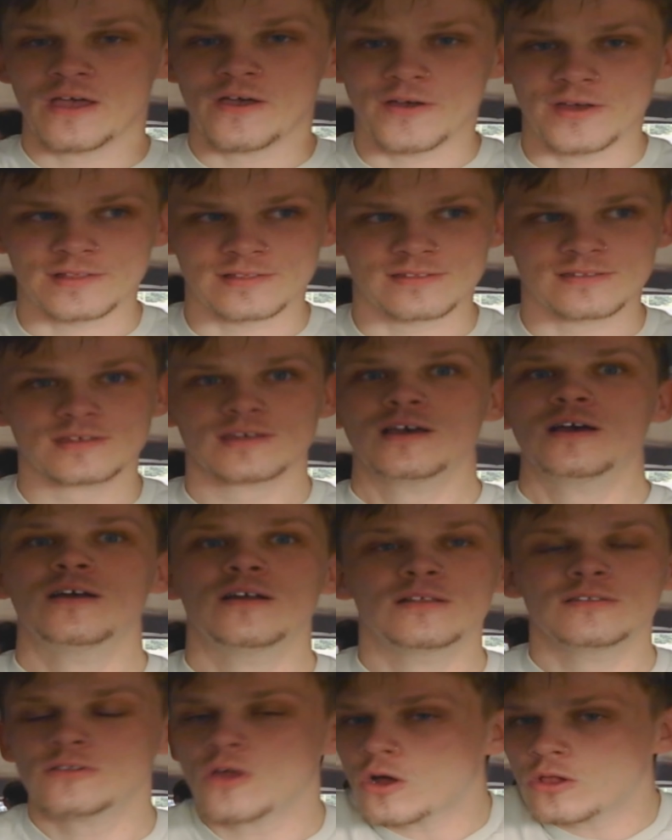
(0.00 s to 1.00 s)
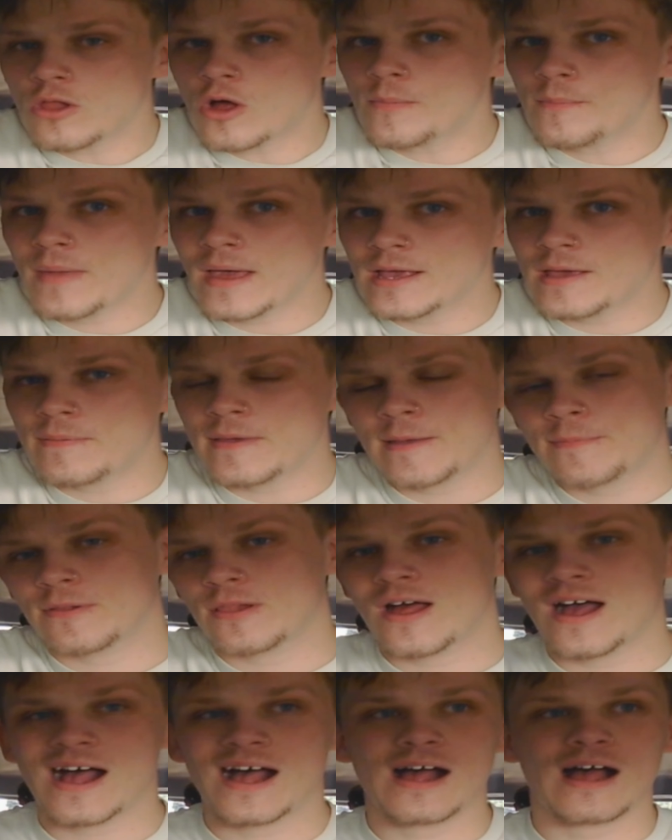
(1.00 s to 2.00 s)
and not many people
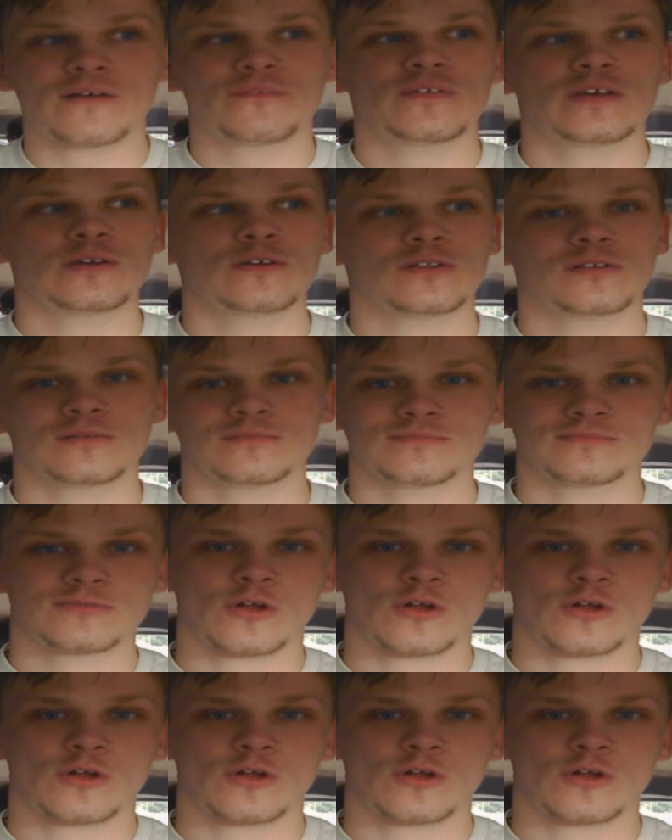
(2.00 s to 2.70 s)
are, I feel,